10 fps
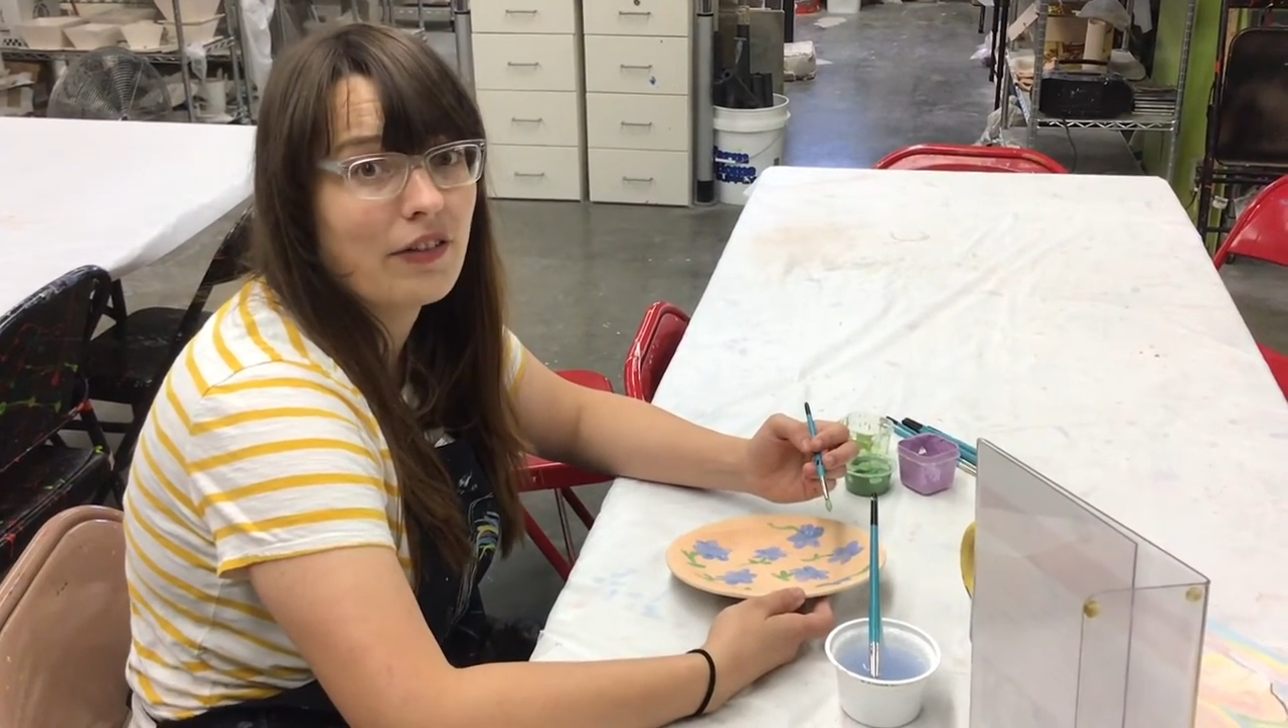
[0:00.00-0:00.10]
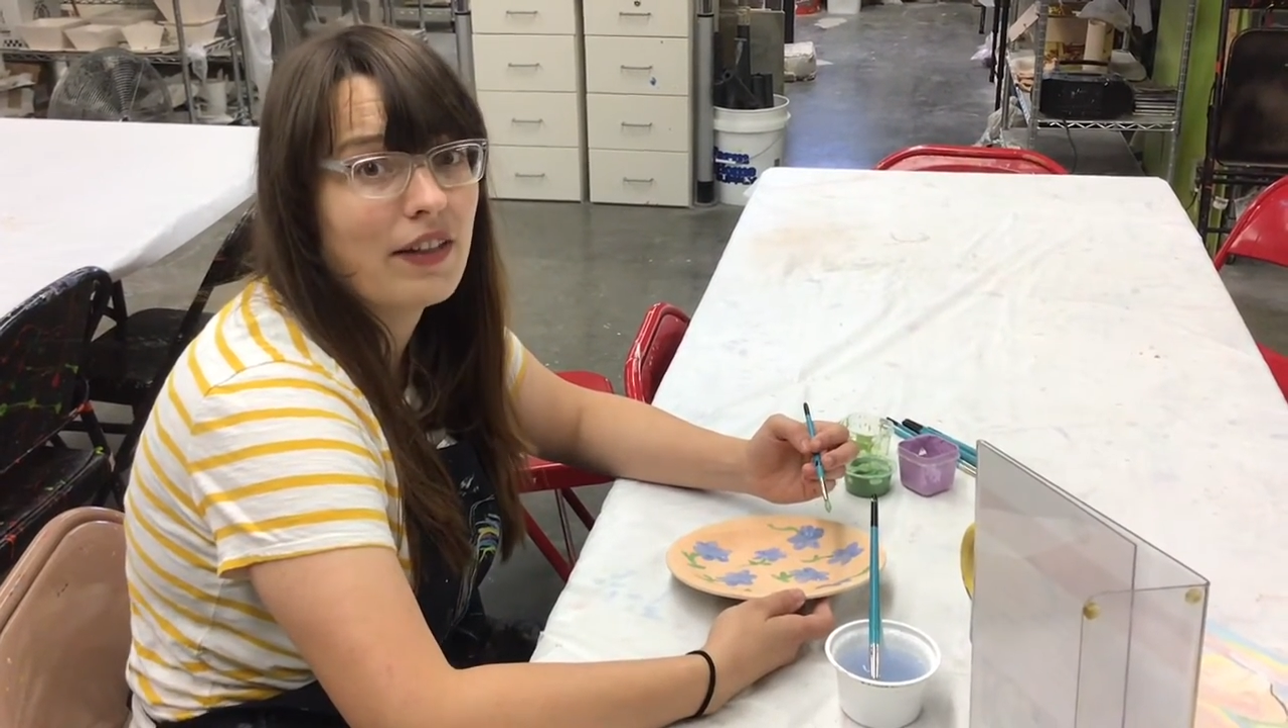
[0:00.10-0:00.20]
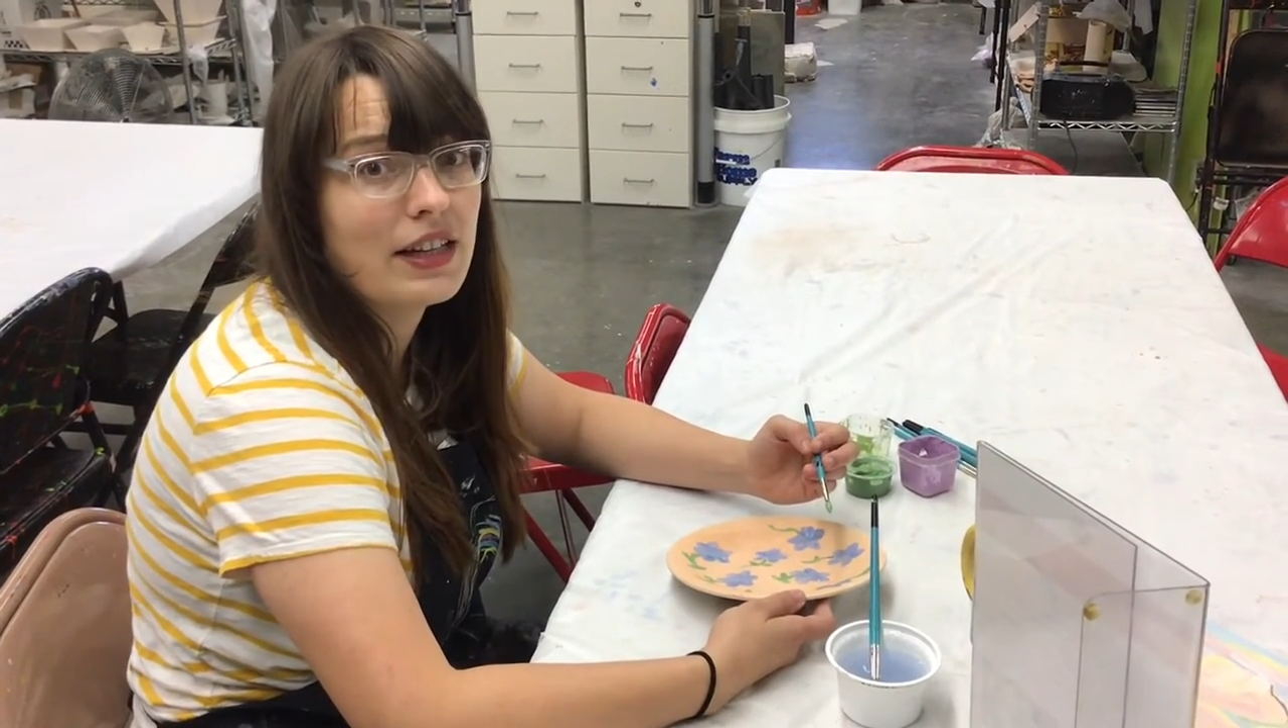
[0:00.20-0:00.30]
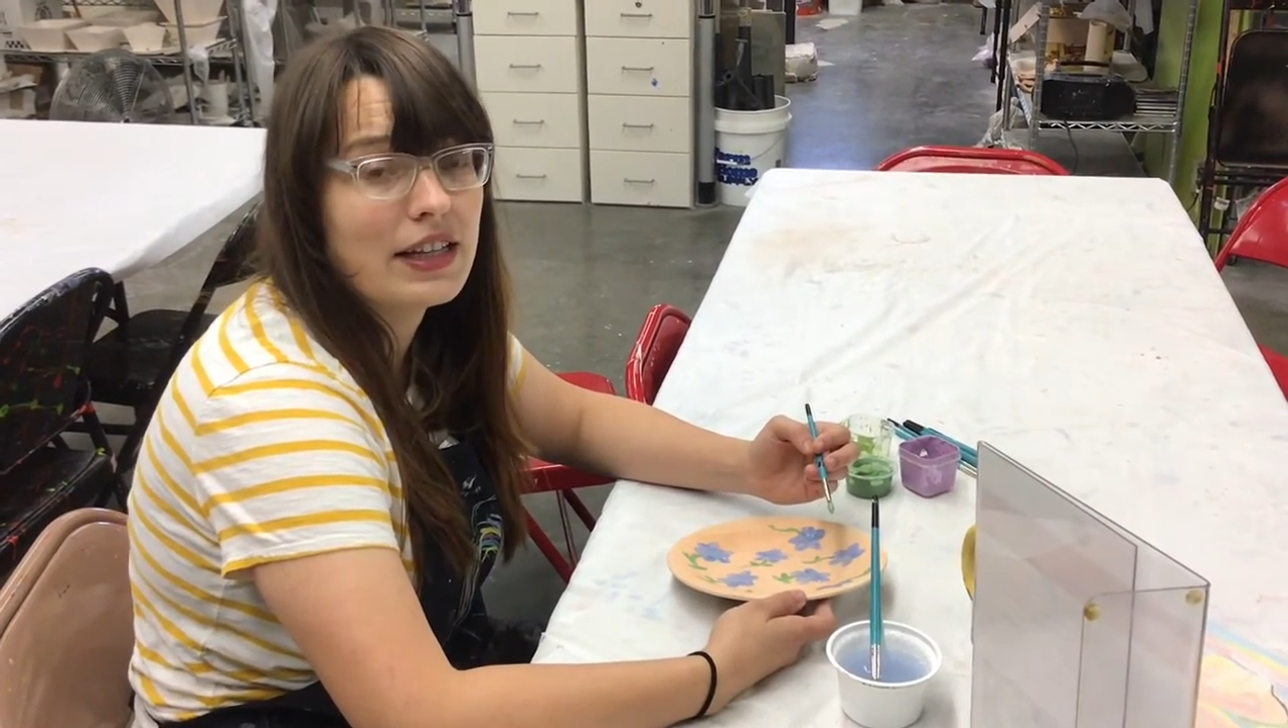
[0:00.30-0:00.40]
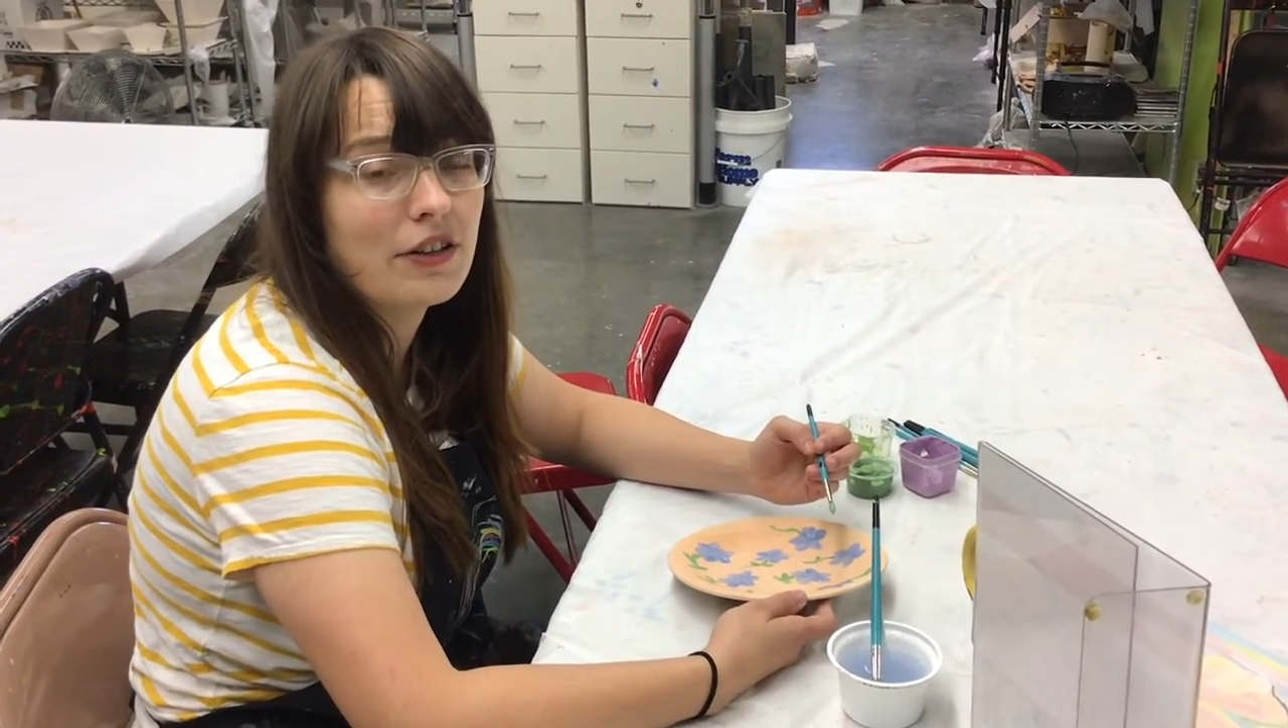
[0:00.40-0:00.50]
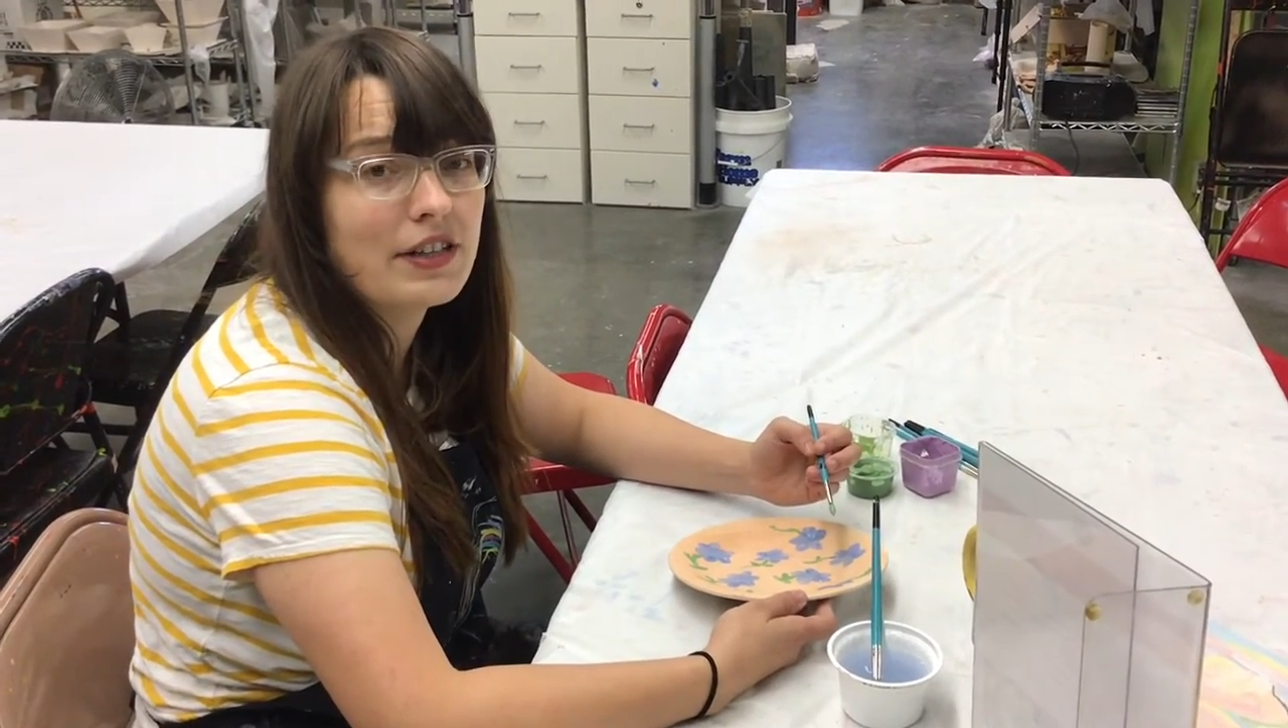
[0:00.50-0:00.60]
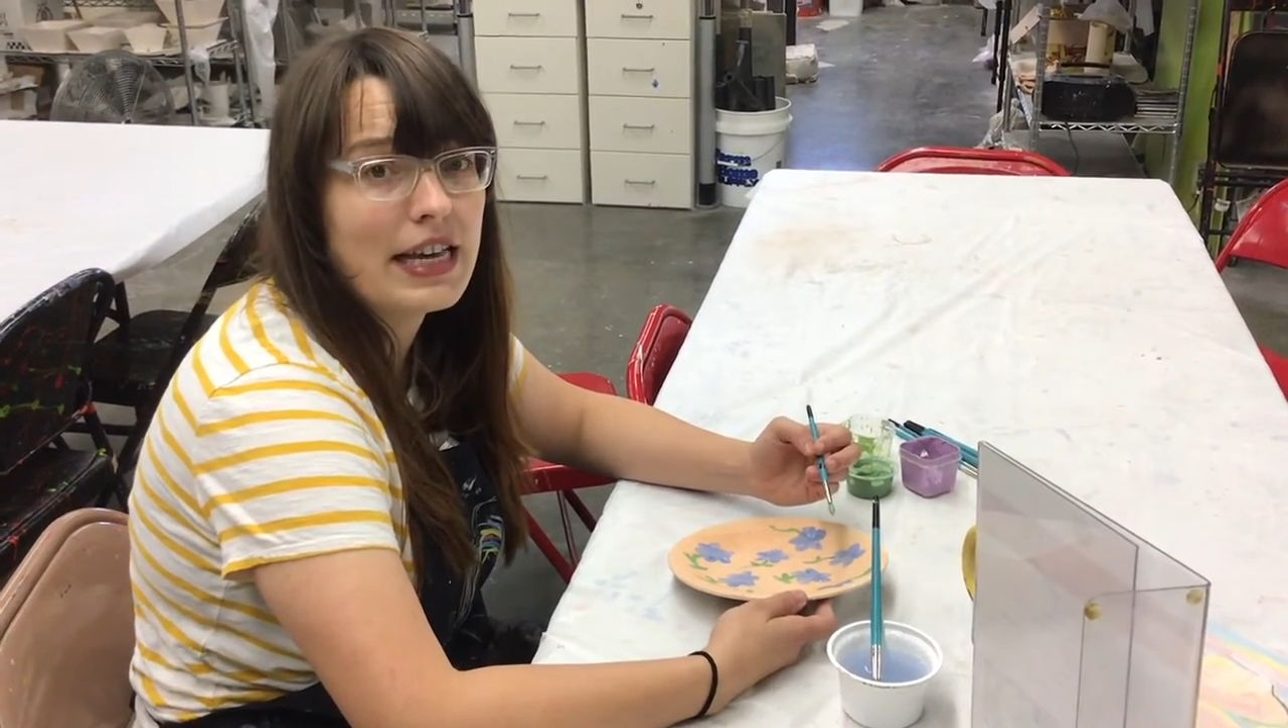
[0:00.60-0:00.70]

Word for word: around the dinner